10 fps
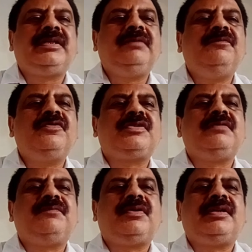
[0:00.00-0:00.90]
and the most
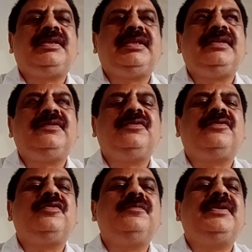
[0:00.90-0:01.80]
important thing is your
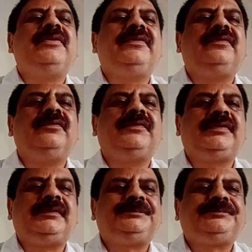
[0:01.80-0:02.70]
human
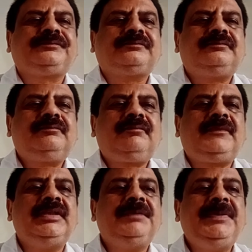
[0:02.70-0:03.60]
resource.
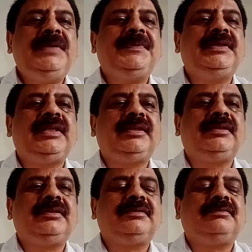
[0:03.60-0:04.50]
The people that
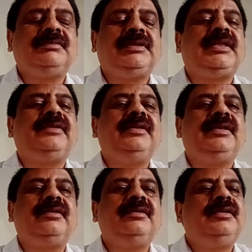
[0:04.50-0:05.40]
are
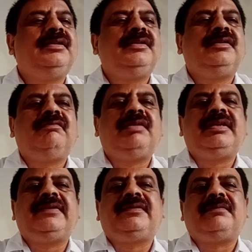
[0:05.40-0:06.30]
there.
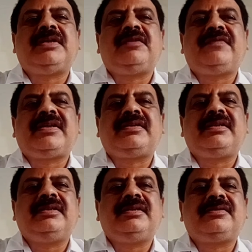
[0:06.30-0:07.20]
Whether it's the
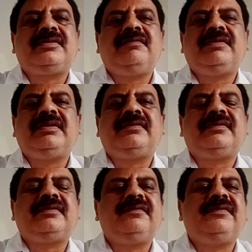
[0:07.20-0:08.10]
manufacturing industry, whether it's the
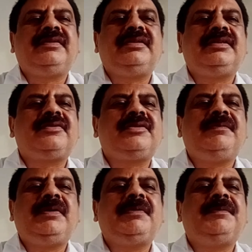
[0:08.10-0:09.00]
service industry,
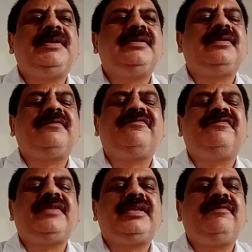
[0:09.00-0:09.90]
people plays a
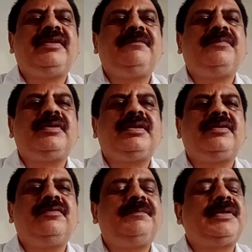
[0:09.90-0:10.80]
very, very important
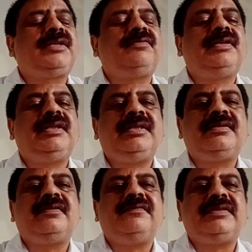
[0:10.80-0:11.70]
role, particularly in
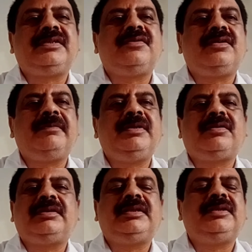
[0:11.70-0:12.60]
service economy.
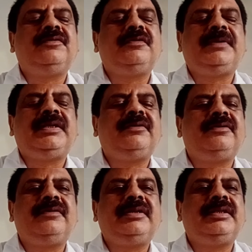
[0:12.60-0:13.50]
Not that they don't play the
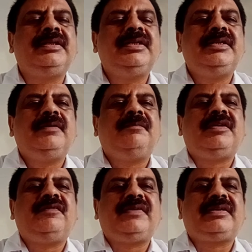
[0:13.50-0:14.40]
role in
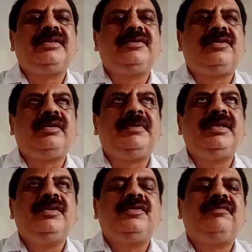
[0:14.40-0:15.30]
manufacturing economy.
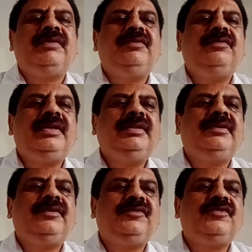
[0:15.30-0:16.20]
So when you look at the
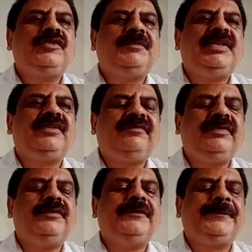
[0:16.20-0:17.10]
resource-based
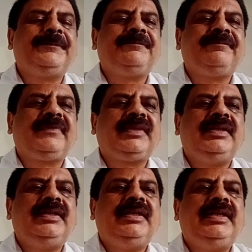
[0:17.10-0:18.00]
view,
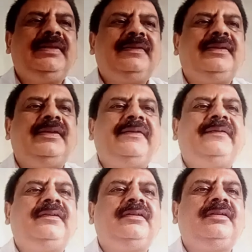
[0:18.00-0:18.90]
it
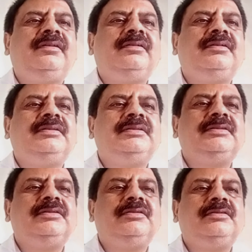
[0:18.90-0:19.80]
says,
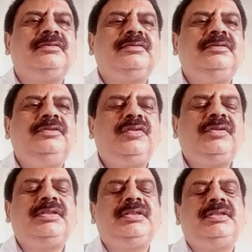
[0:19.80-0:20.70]

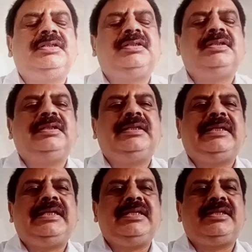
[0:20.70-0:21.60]
look
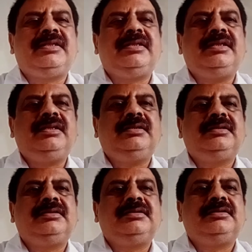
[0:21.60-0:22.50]
internal,
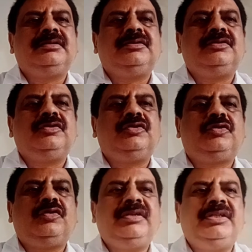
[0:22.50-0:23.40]

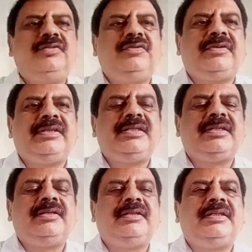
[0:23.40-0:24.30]
go into your
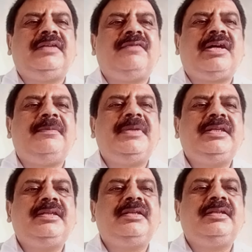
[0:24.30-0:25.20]
internal
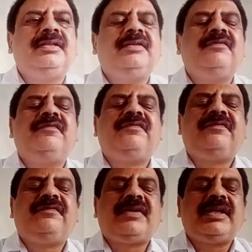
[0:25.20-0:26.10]
environment,
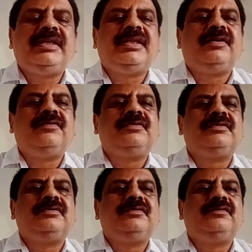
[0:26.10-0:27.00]
find out
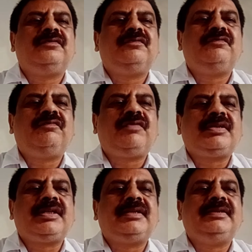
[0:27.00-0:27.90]

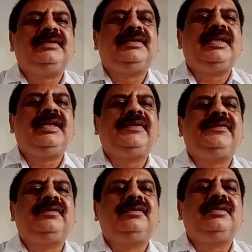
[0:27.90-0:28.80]
what are the
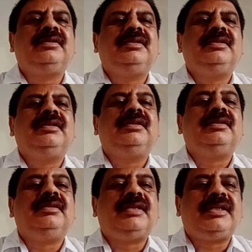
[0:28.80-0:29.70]
things
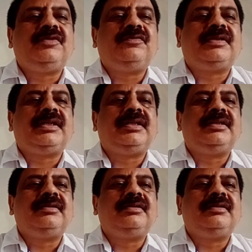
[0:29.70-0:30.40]
that you can